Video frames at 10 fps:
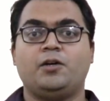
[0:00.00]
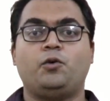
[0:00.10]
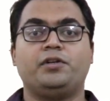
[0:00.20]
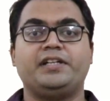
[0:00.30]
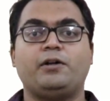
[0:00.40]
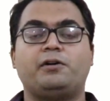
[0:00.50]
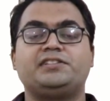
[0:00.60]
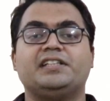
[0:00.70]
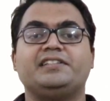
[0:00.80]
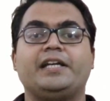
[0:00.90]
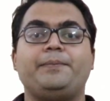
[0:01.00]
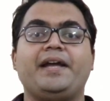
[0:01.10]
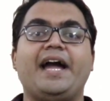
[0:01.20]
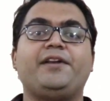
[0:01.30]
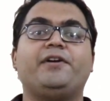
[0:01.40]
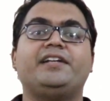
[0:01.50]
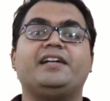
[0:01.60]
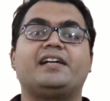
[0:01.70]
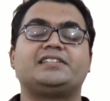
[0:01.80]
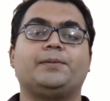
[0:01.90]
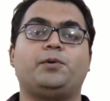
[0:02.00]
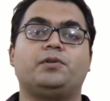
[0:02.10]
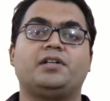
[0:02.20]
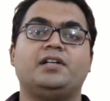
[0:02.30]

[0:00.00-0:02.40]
who needed oxygen therapy and ventilator support.